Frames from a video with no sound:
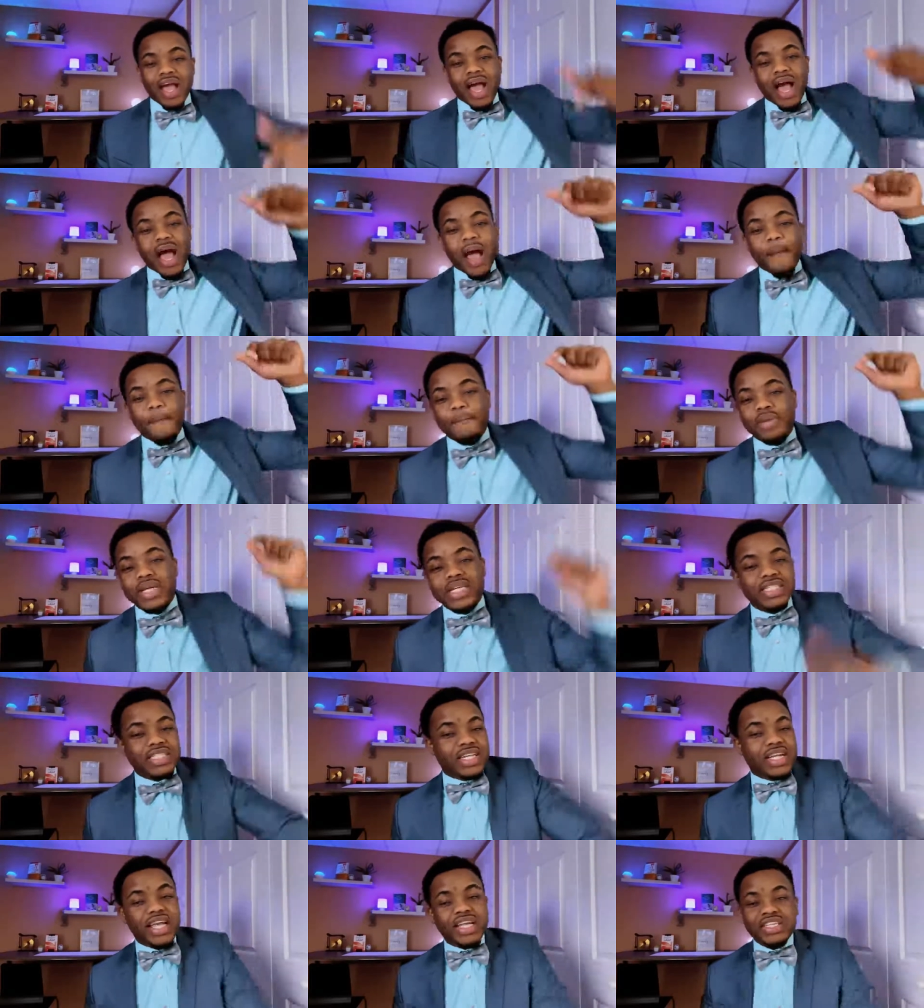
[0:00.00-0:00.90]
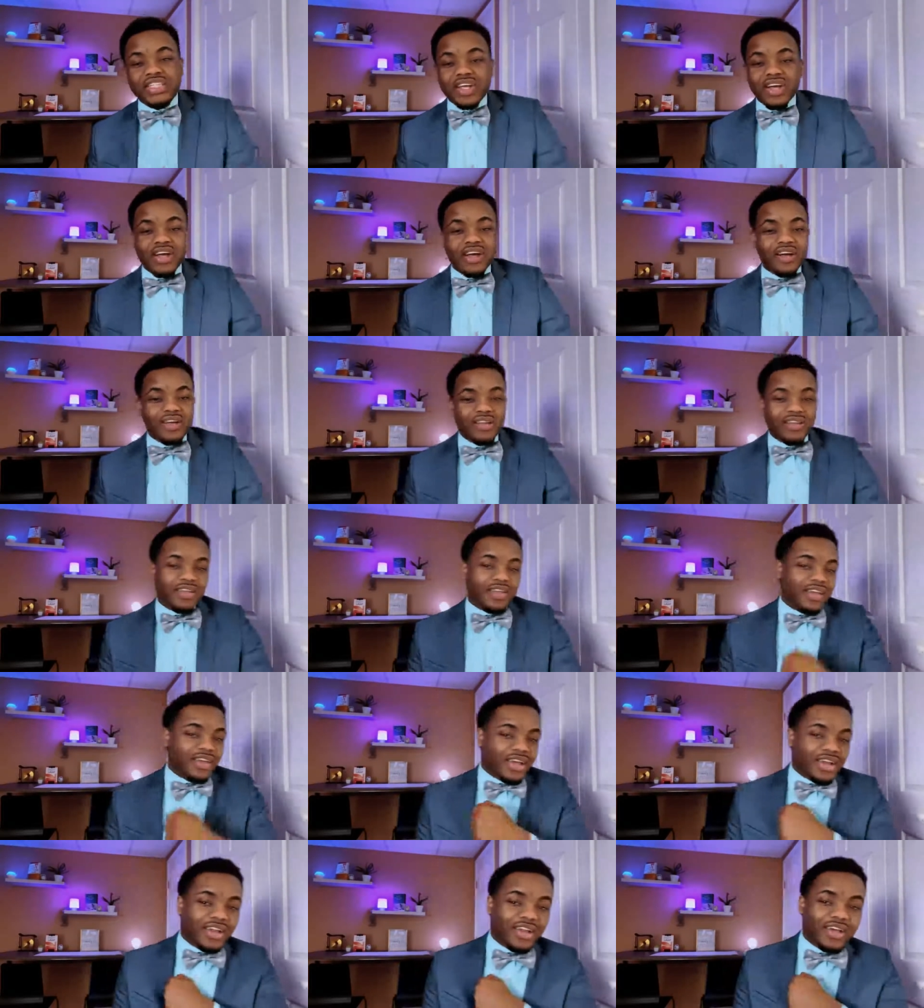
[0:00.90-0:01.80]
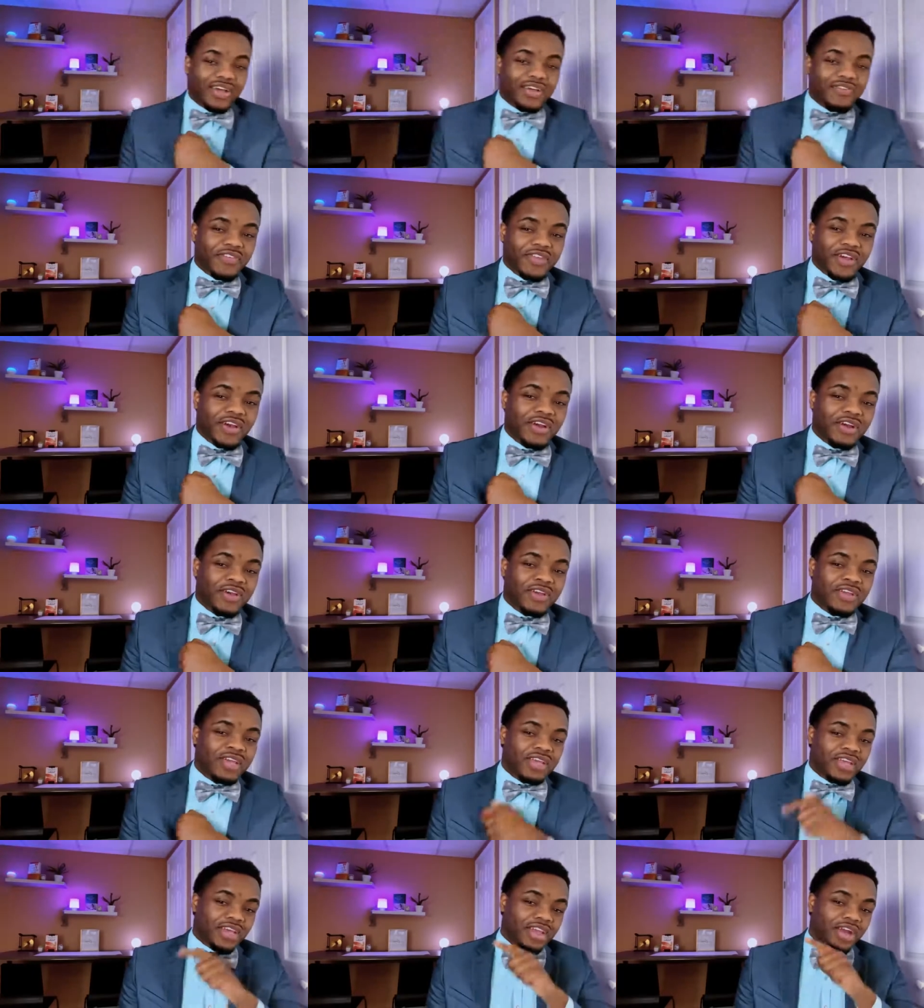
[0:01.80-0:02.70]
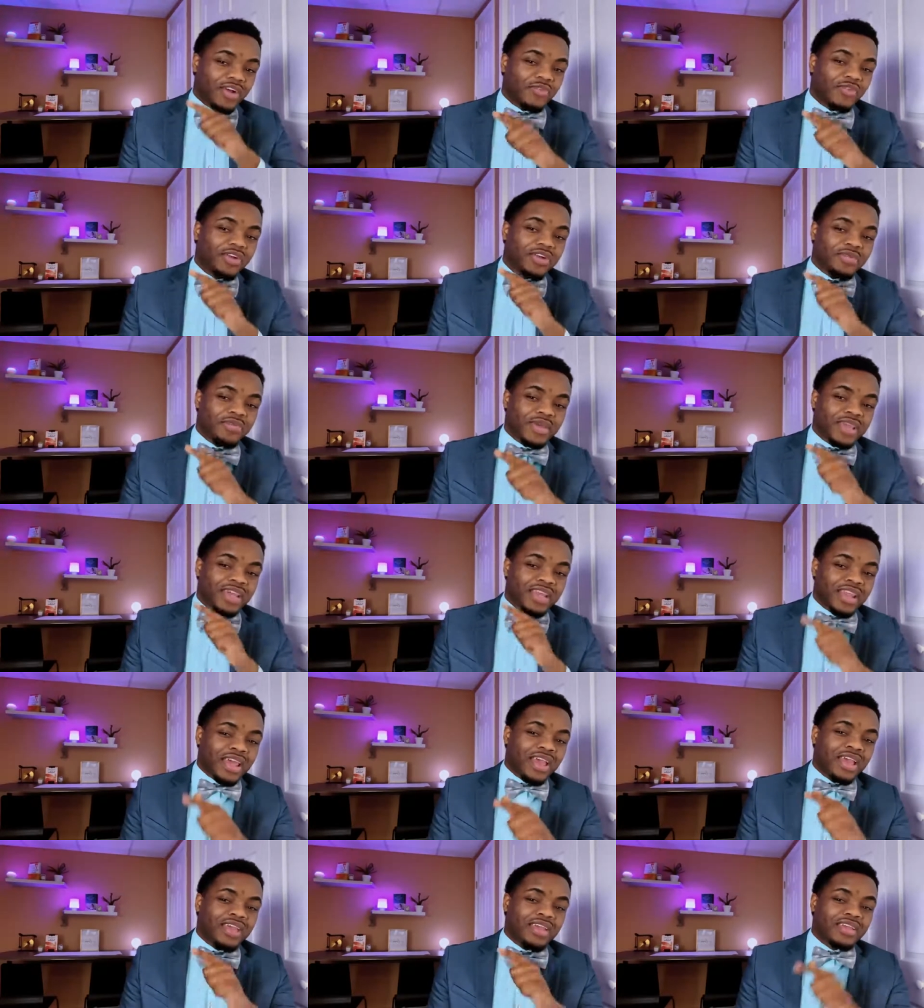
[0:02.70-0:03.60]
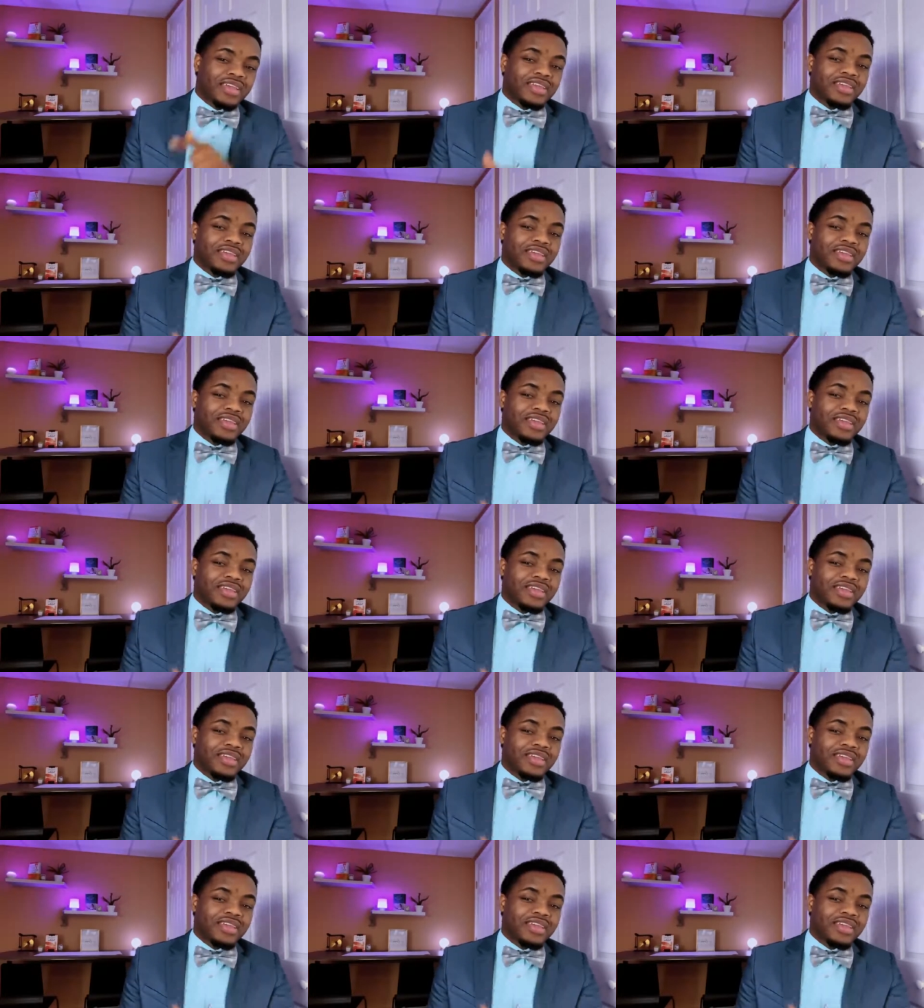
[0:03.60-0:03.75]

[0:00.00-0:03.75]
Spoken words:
I appreciate y'all. I love y'all. And I really mean that.